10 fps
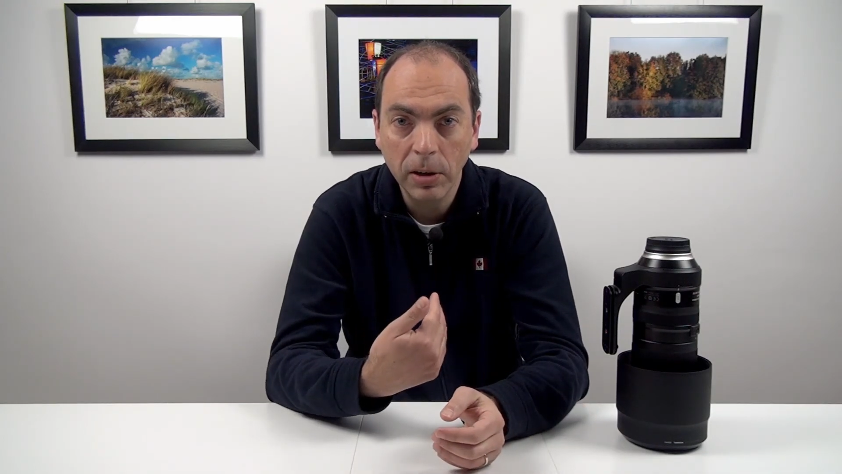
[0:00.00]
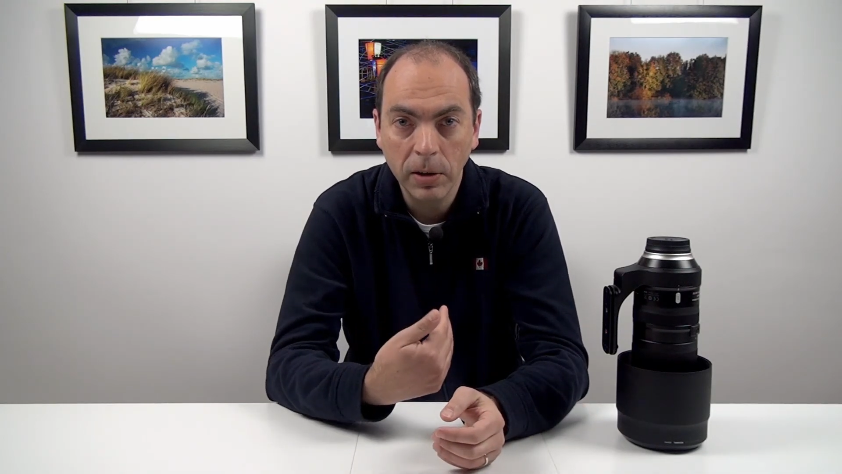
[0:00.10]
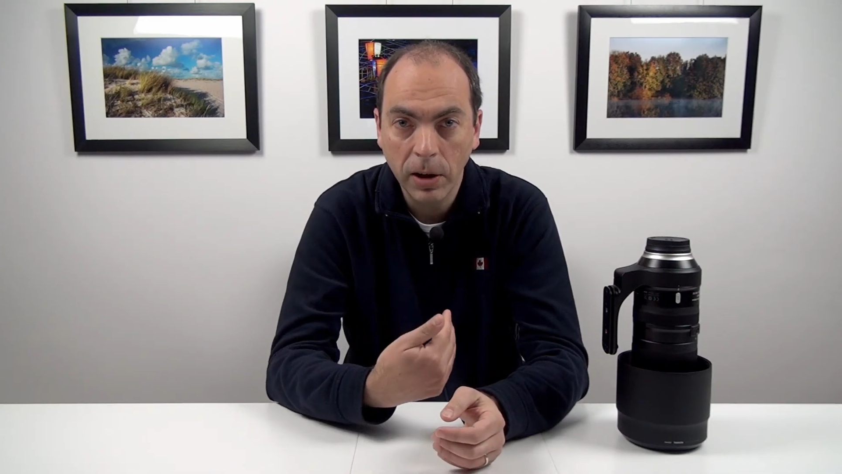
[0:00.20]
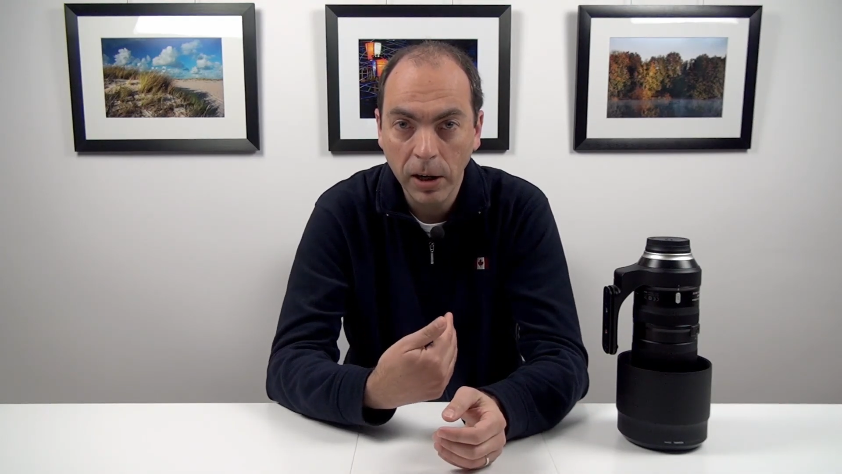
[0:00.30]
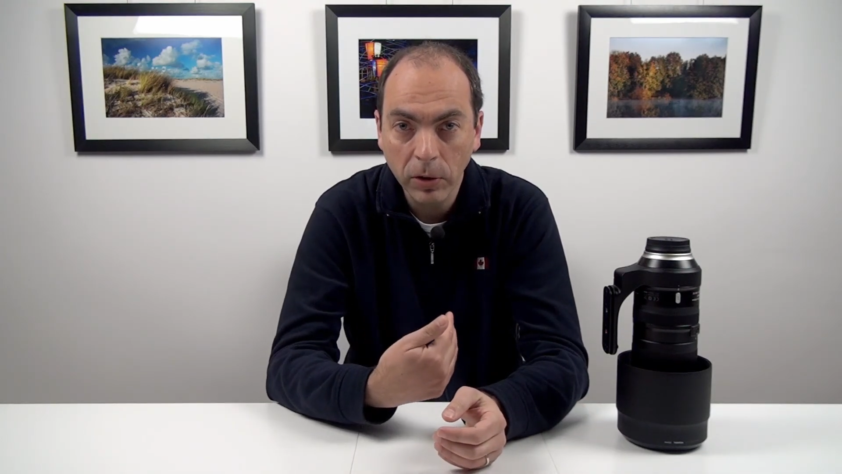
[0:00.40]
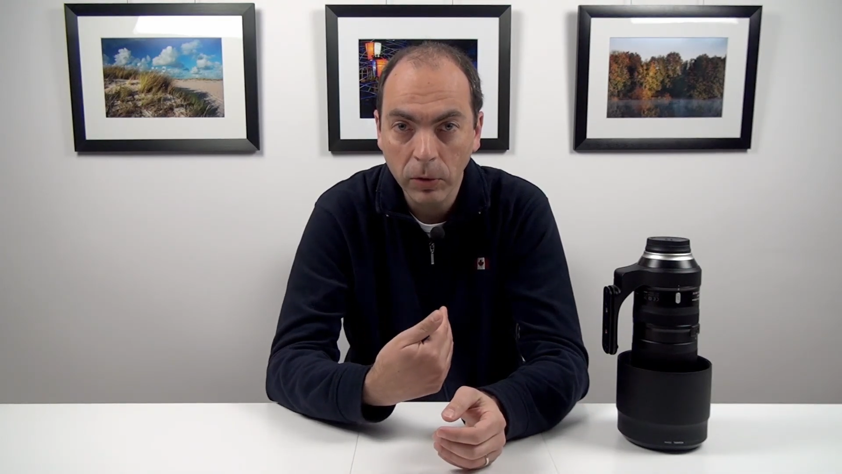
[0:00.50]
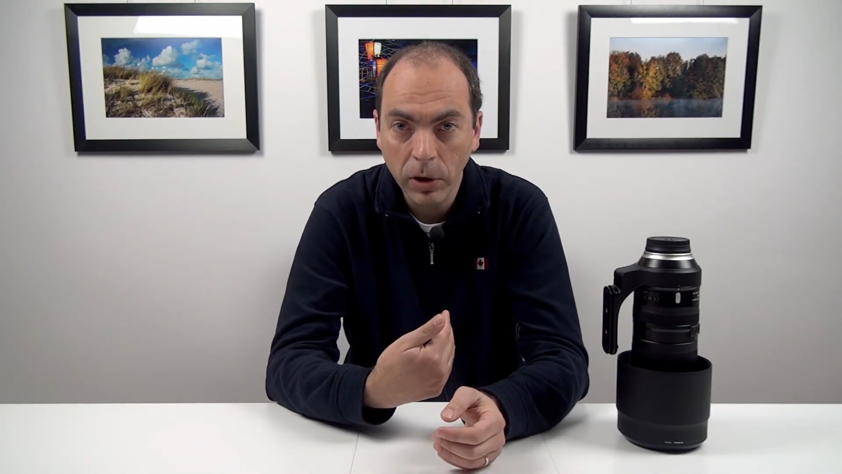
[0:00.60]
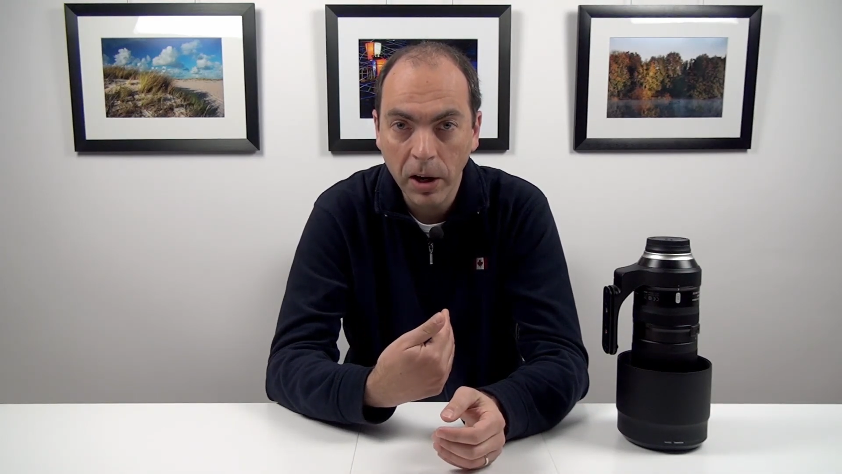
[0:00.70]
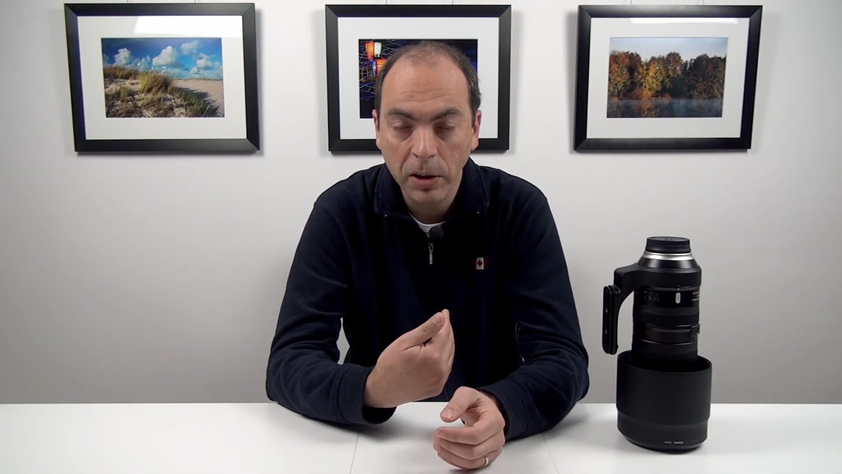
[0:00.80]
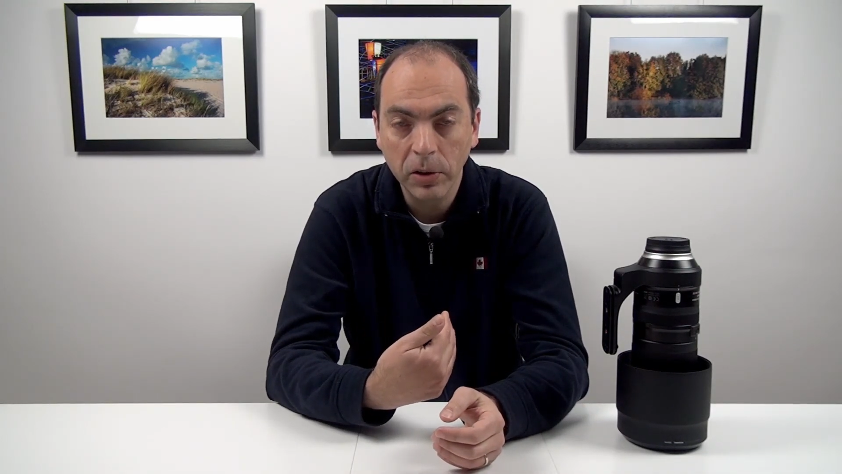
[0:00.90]
that I don't
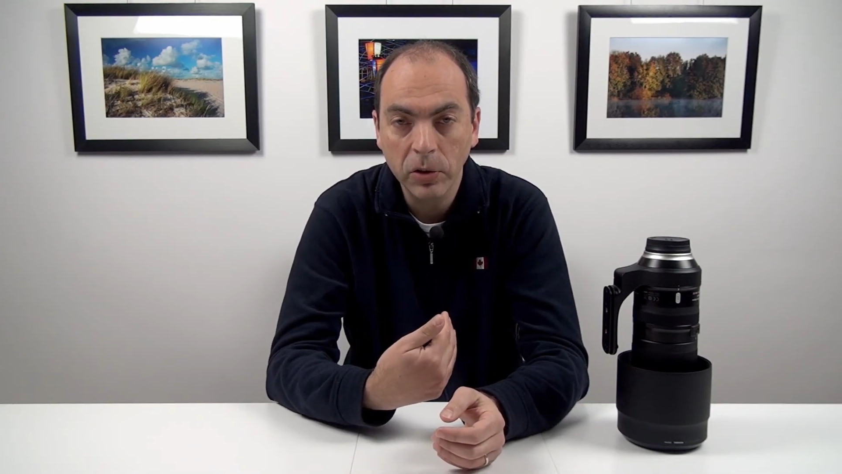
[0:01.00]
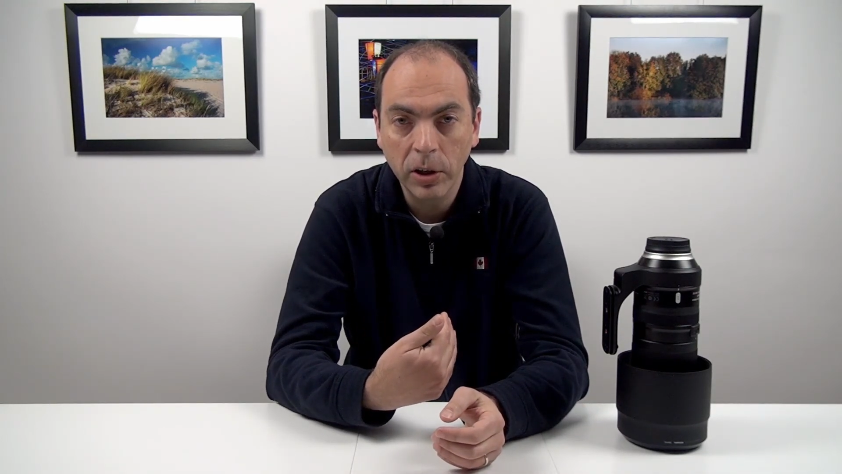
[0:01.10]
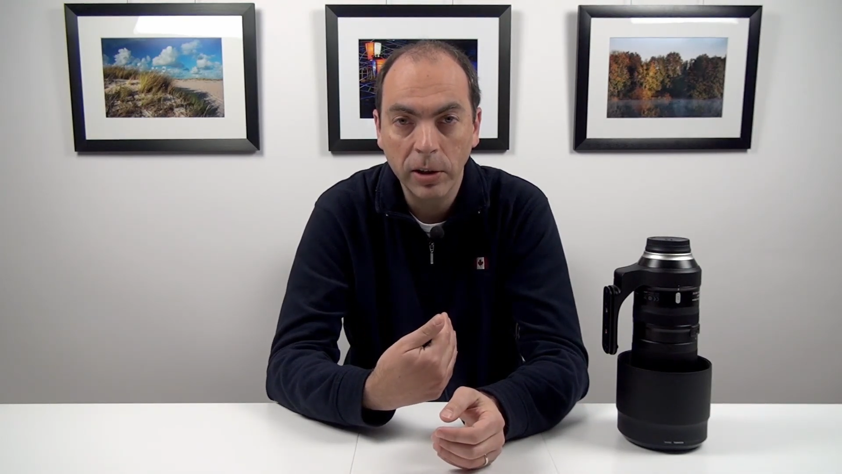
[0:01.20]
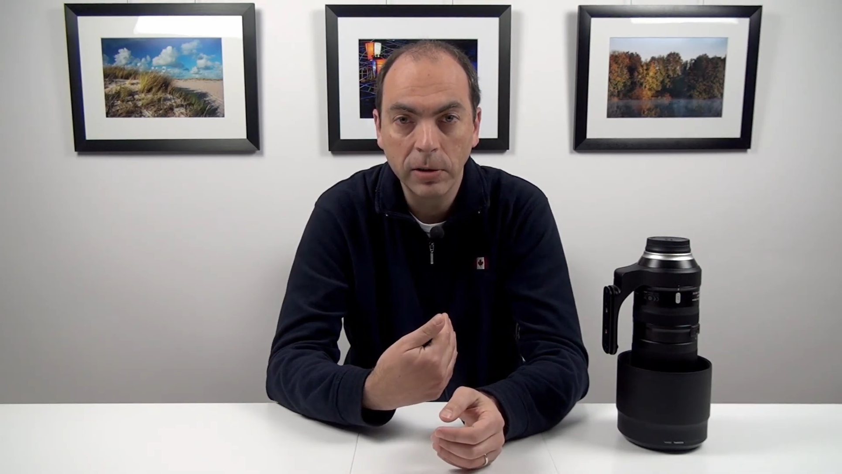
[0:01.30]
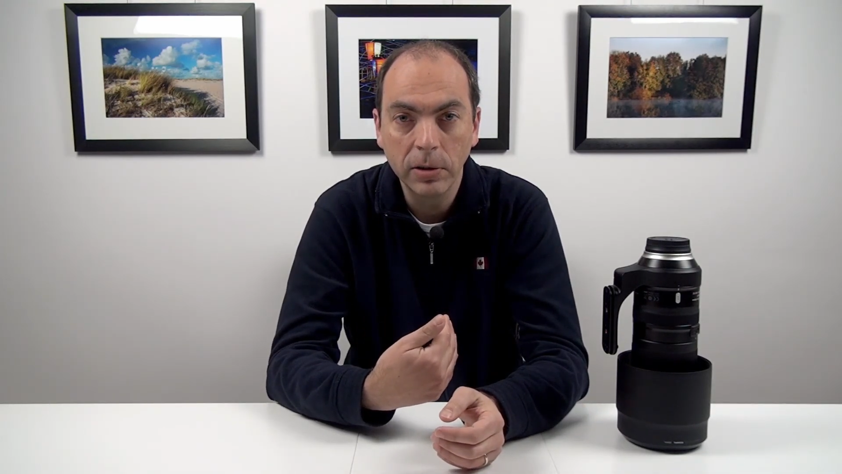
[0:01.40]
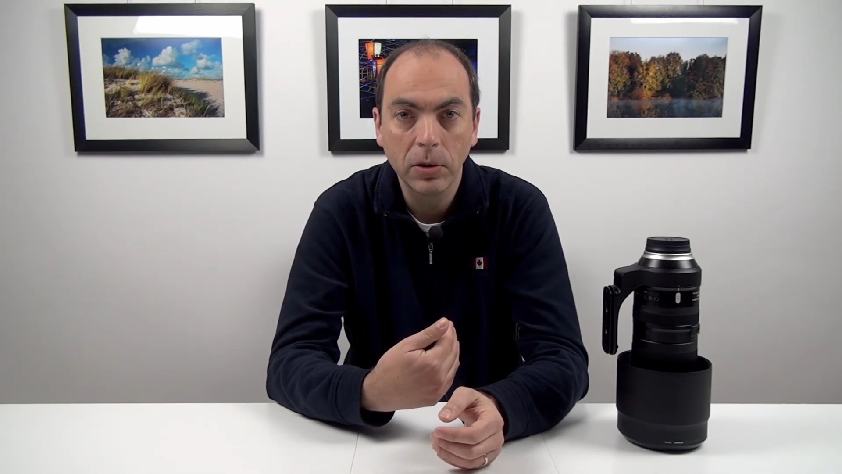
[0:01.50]
like the results.